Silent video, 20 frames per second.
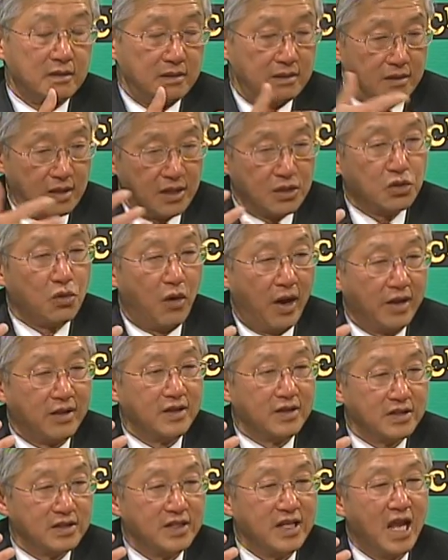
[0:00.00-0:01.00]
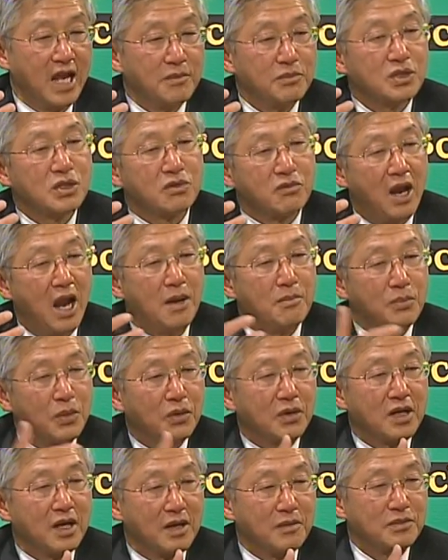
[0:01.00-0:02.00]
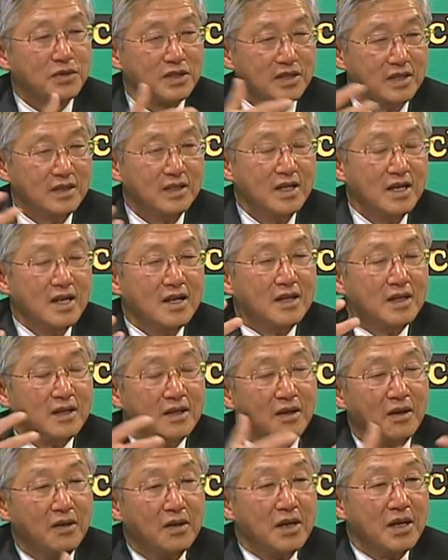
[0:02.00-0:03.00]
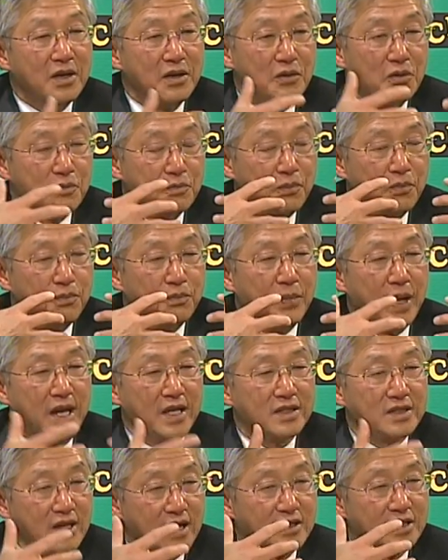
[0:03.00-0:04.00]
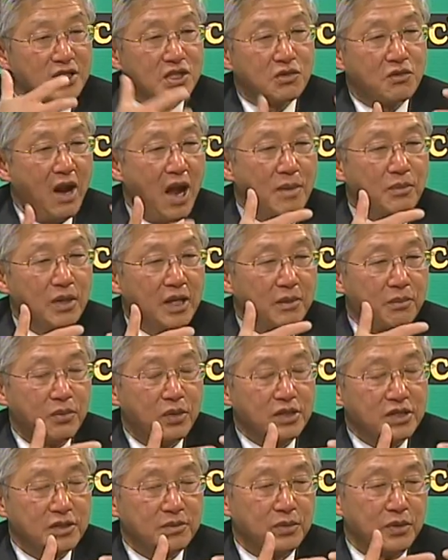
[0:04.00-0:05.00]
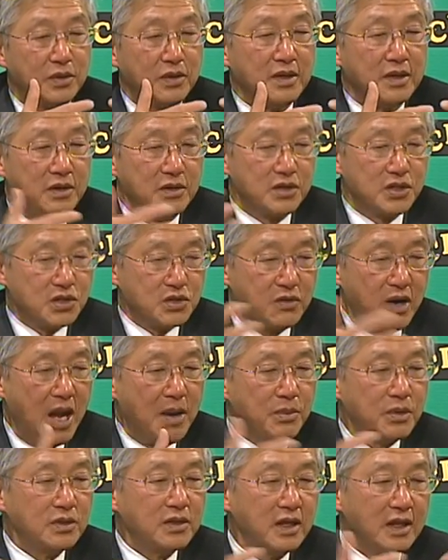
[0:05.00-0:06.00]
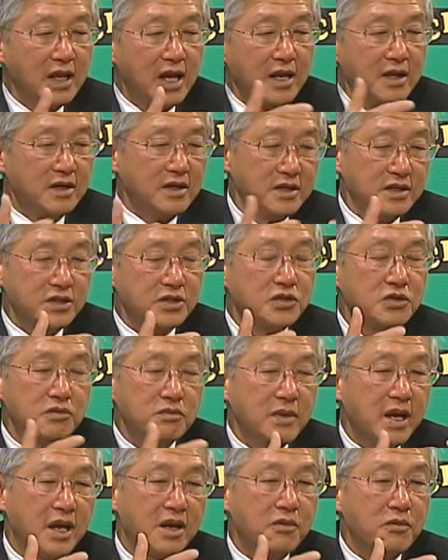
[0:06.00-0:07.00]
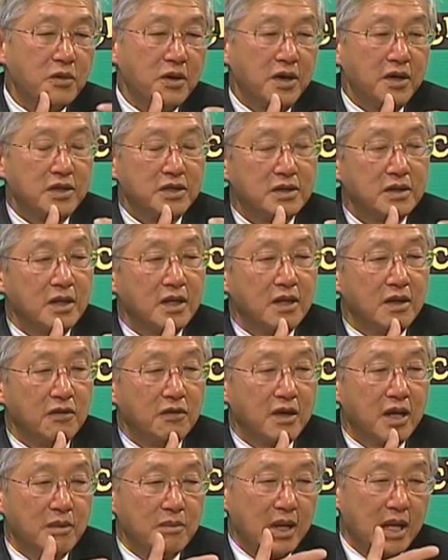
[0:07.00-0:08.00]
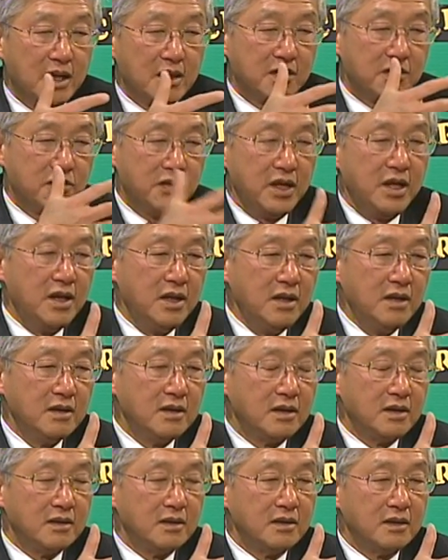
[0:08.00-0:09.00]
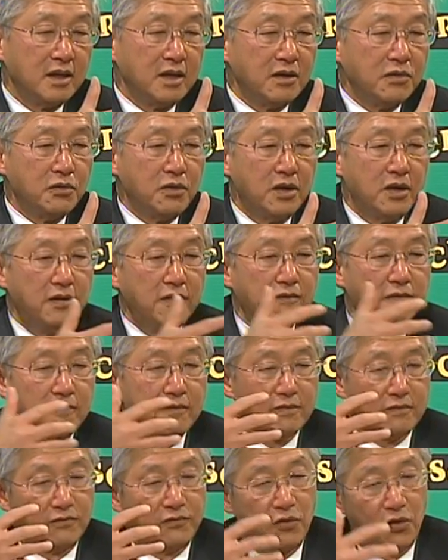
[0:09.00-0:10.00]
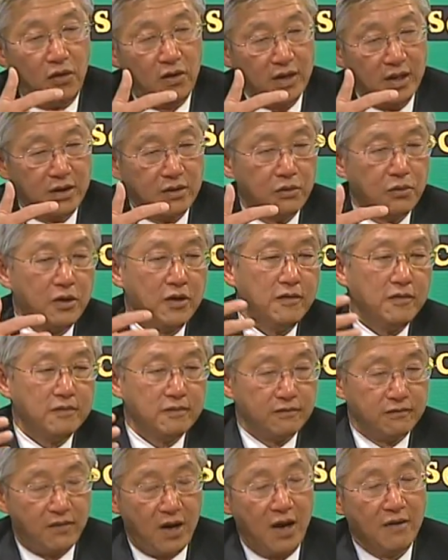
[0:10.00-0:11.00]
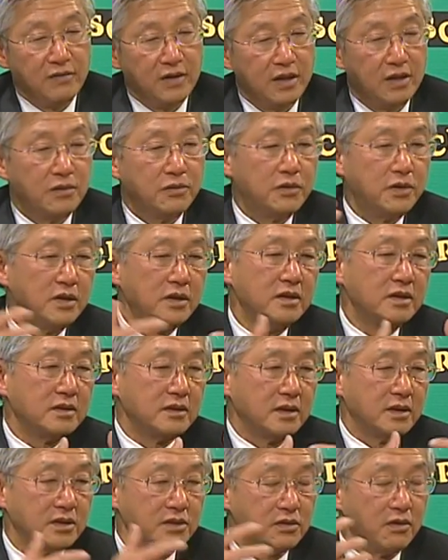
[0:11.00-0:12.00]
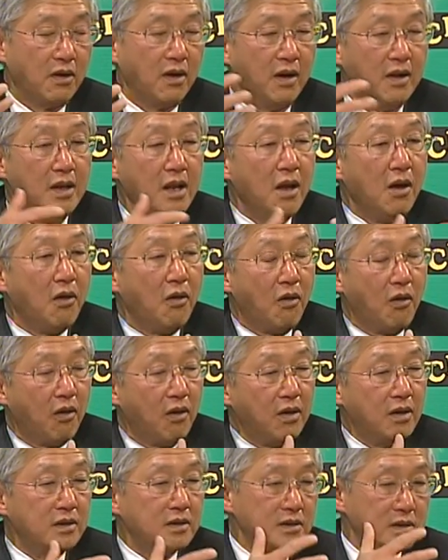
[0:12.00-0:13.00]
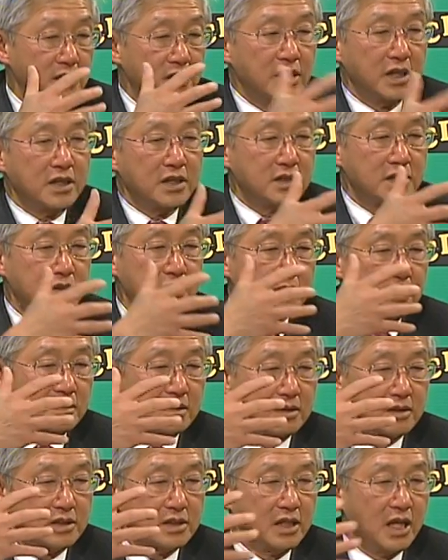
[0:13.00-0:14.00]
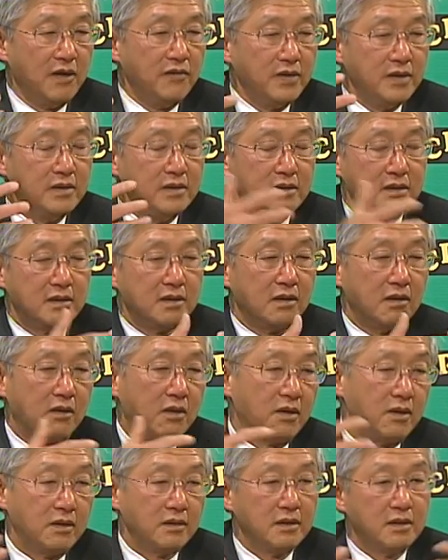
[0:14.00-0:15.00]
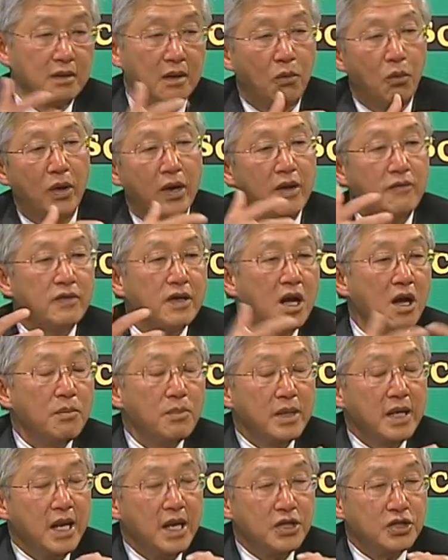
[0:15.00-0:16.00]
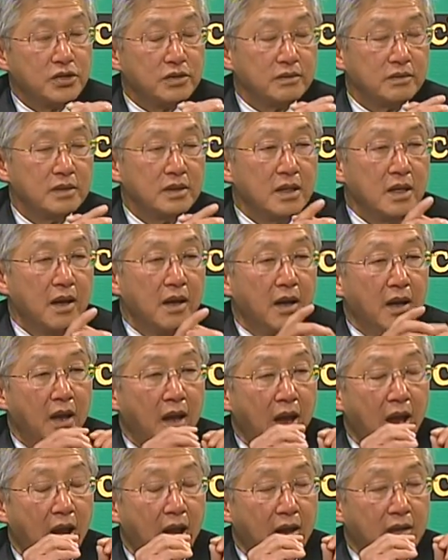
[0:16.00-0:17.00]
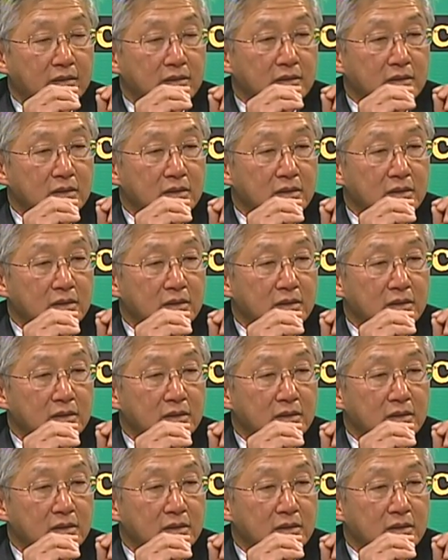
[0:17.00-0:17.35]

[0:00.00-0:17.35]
That's why this name Scramble comes in. You based on the scrambling principle. You scramble the letters to make words. You can make 3-letter word, 4-letter word, 5-letter word, and so on, or 6, 7, or whatever combination. And